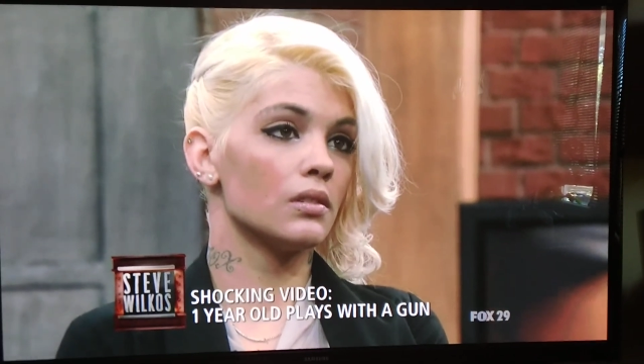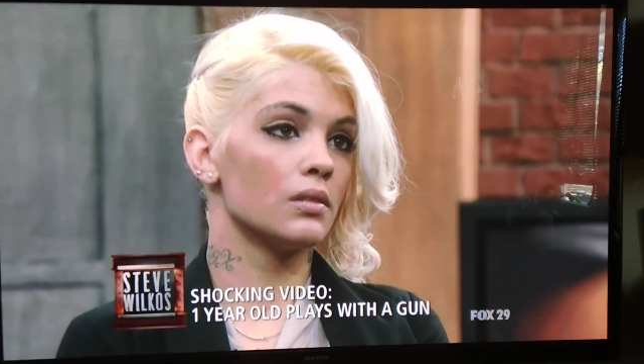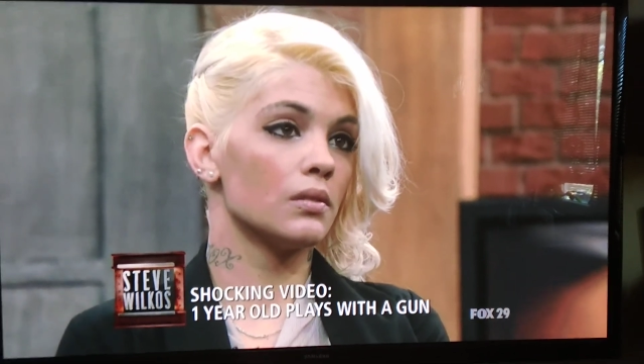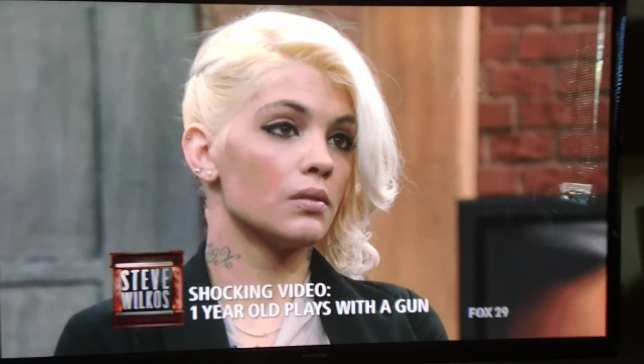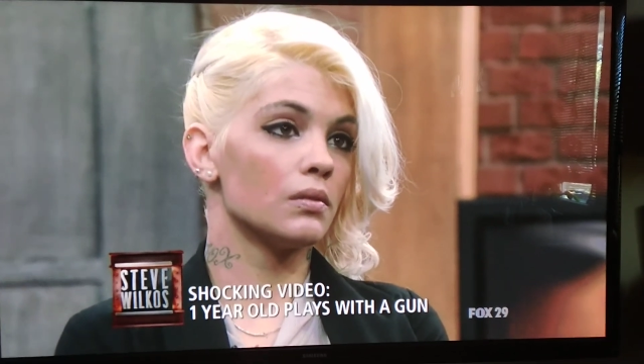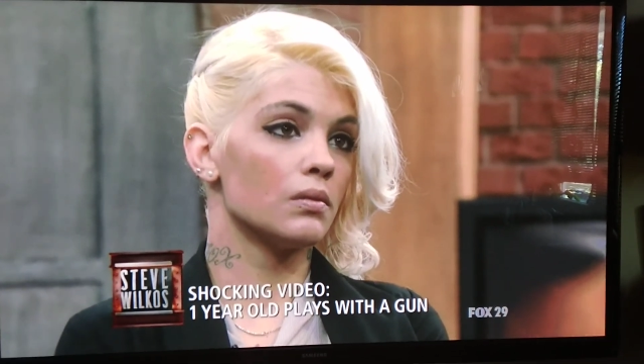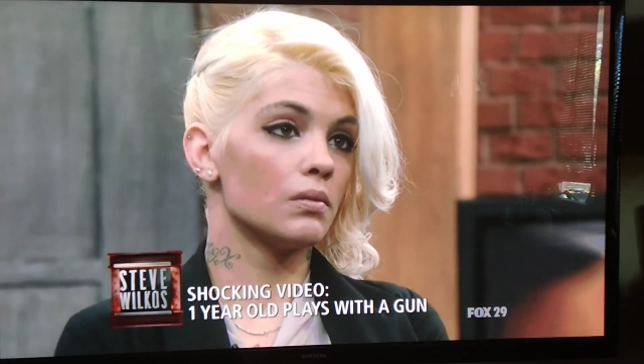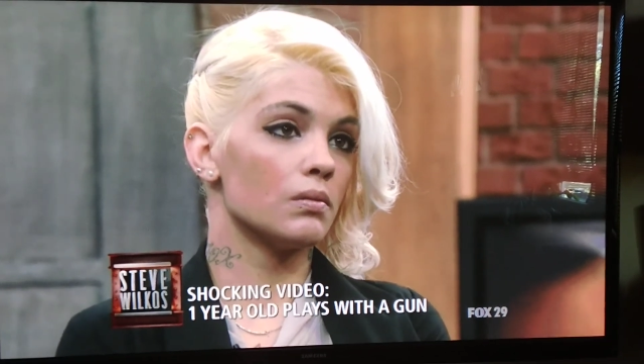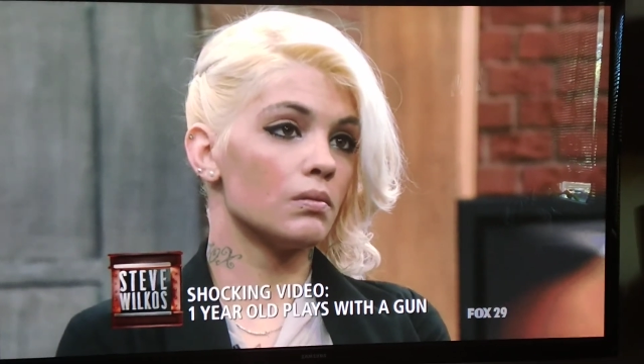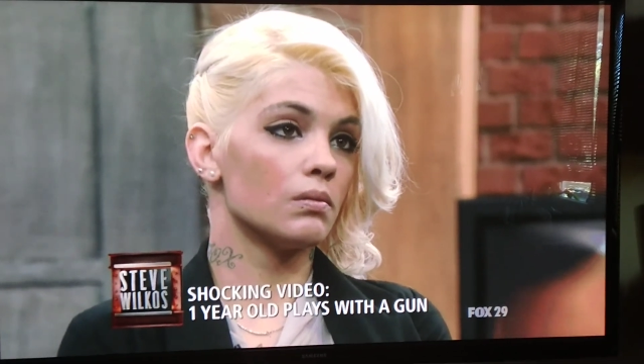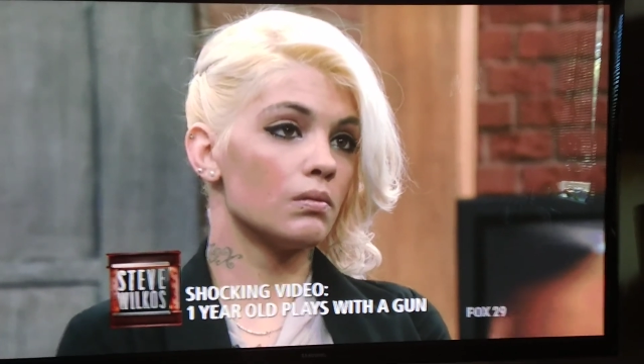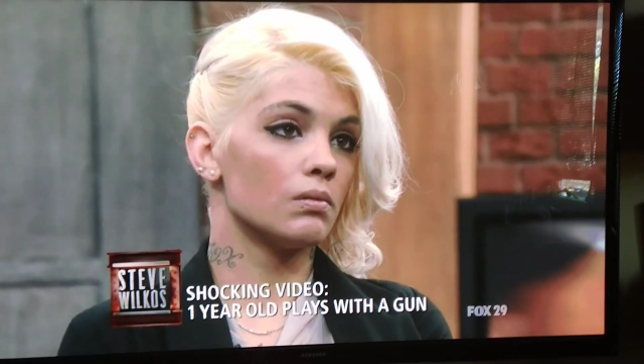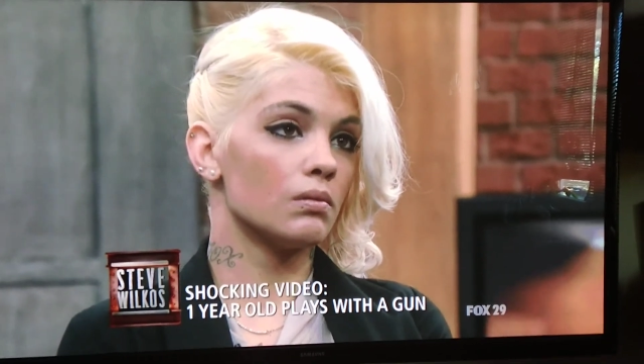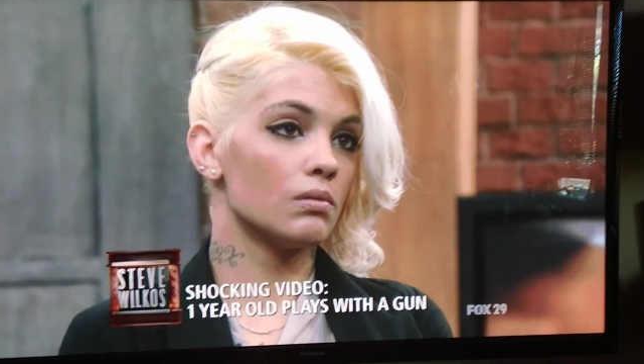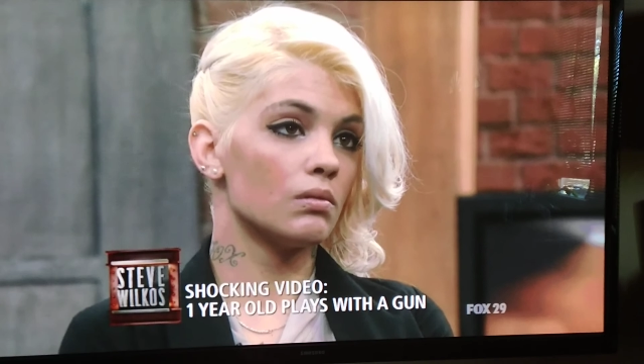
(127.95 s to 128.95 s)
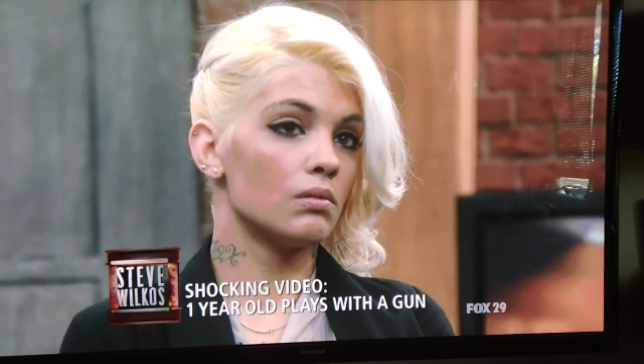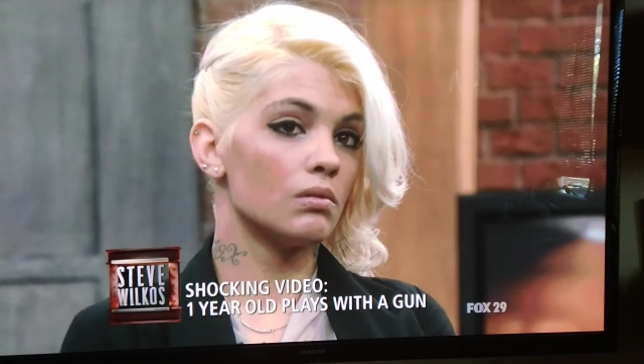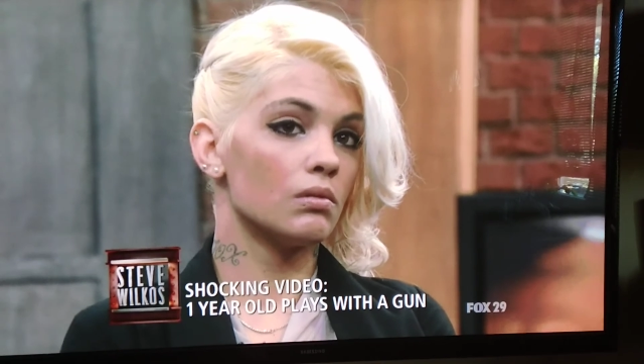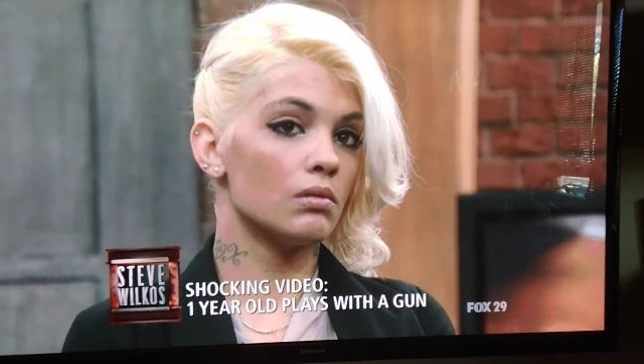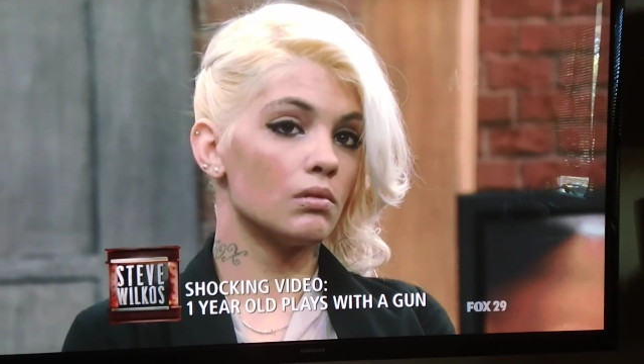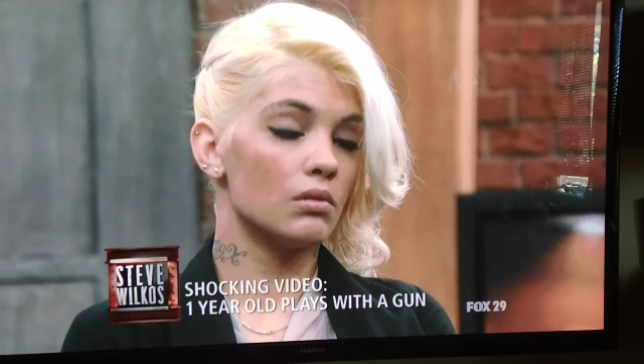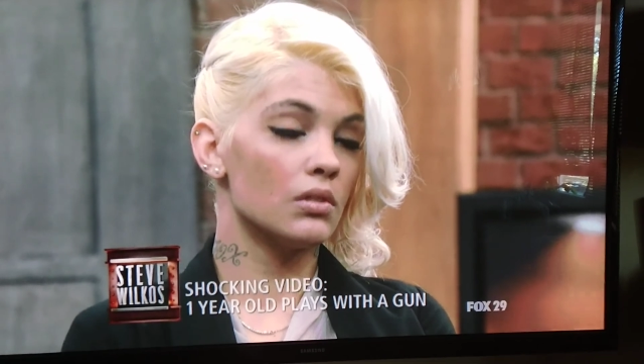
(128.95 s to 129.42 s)
Because you made him.
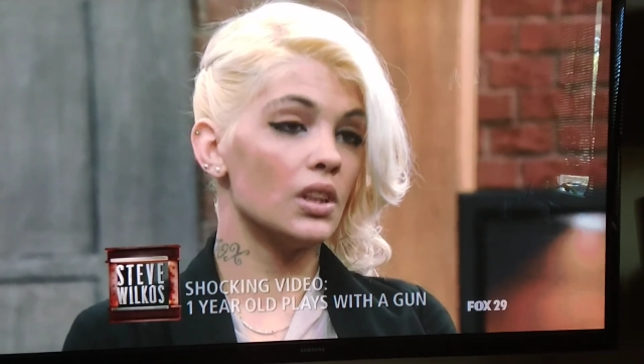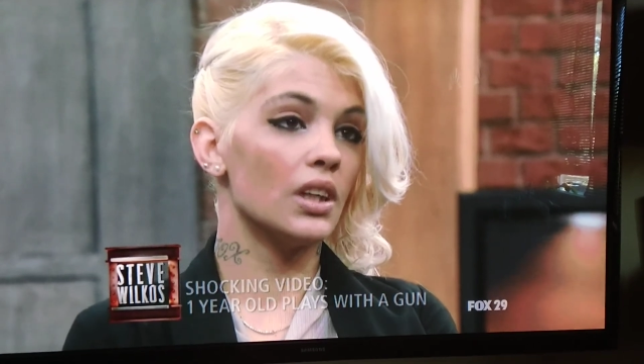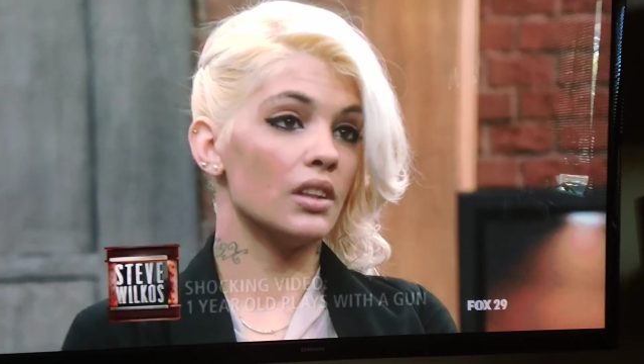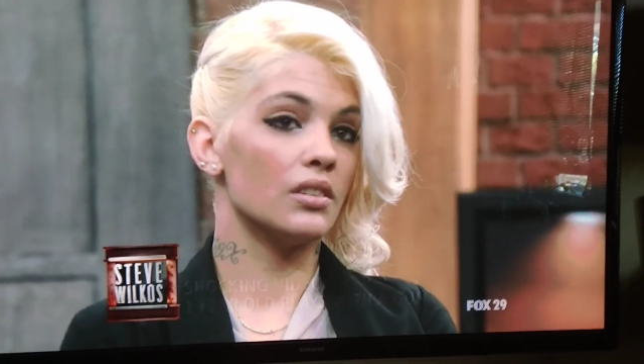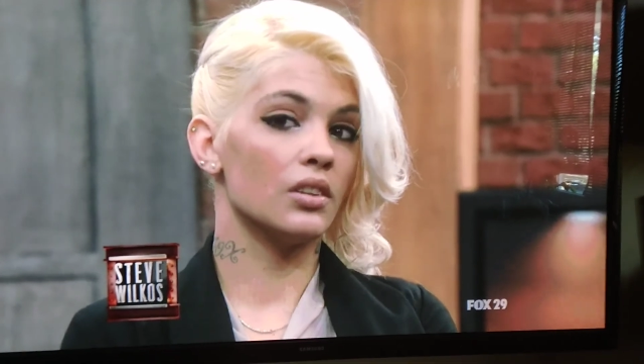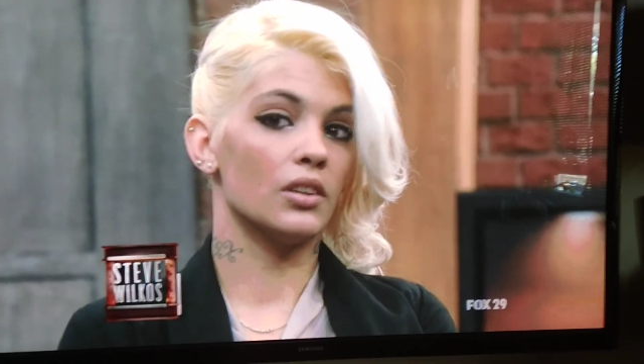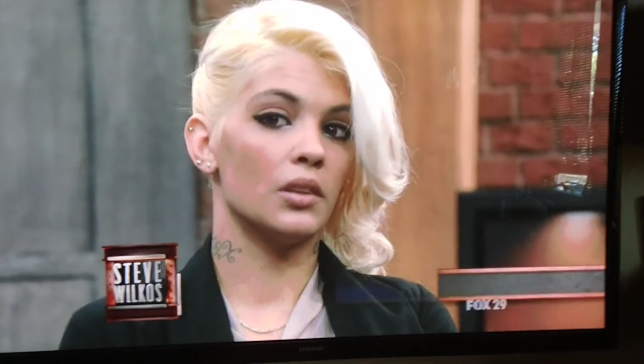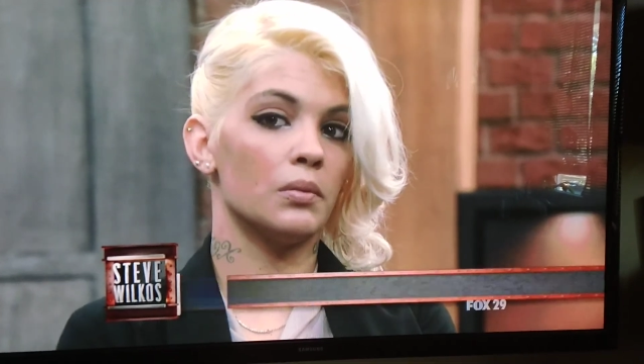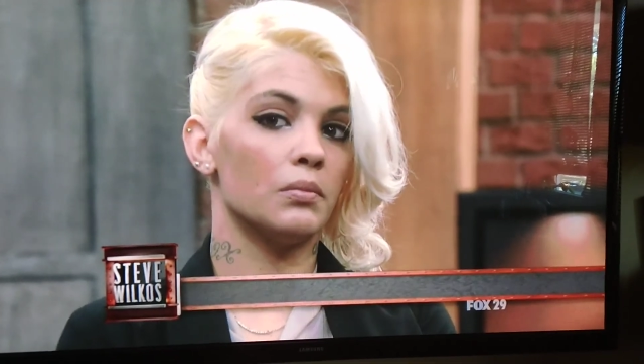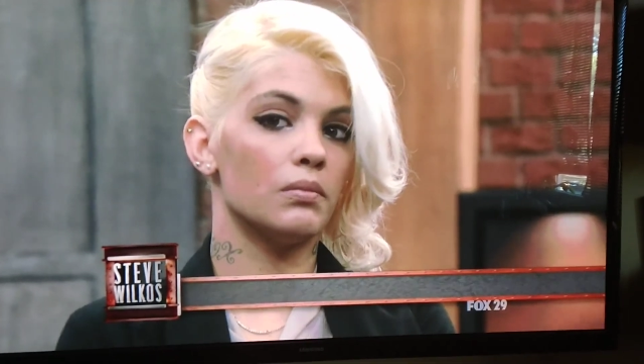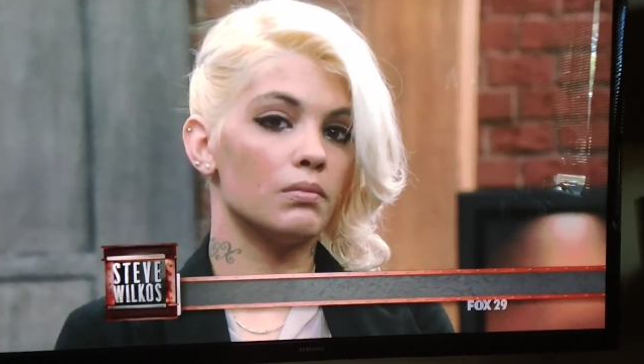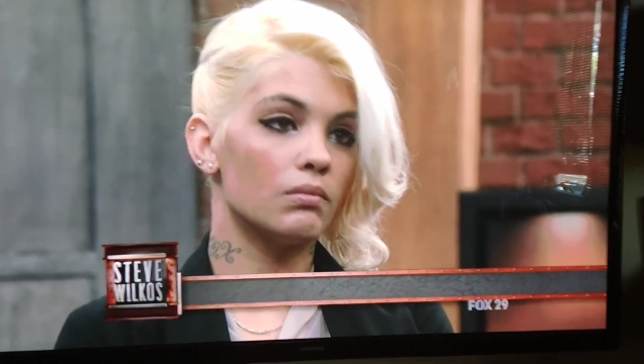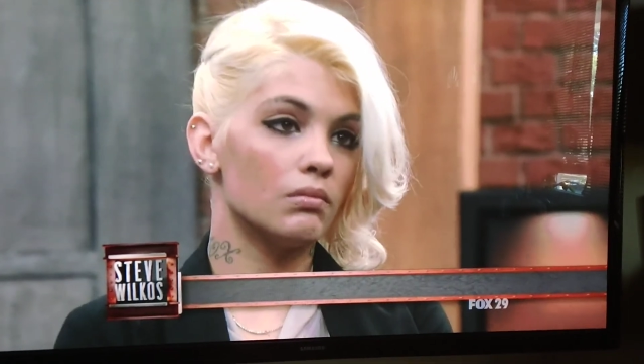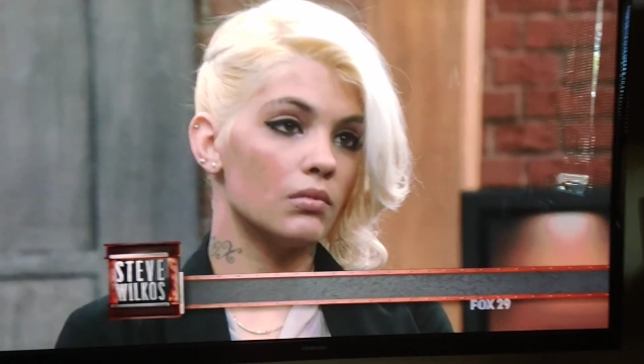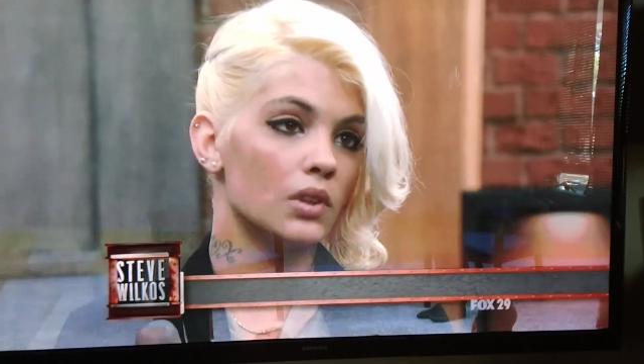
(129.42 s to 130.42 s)
Yeah, I told him